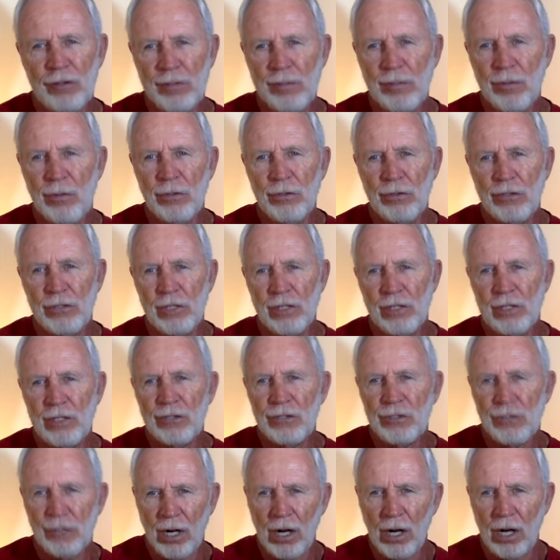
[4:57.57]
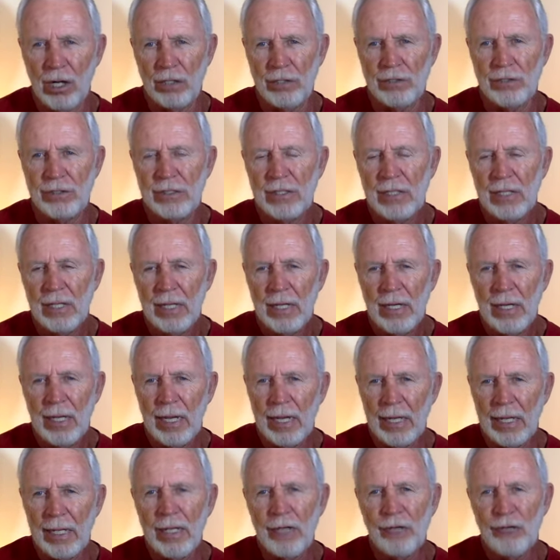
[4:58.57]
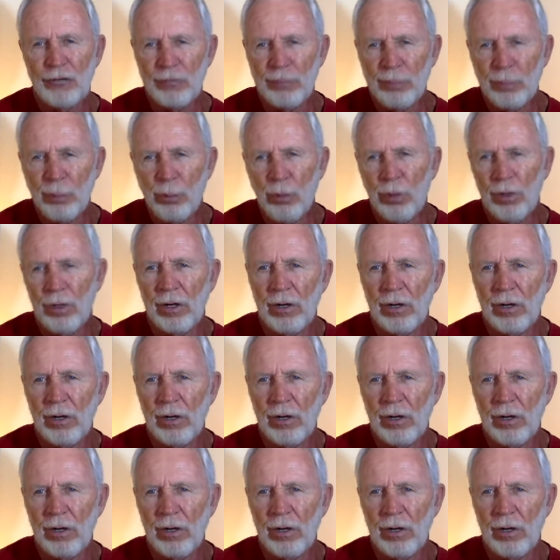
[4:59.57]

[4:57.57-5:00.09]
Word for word: emotionally charged and get your point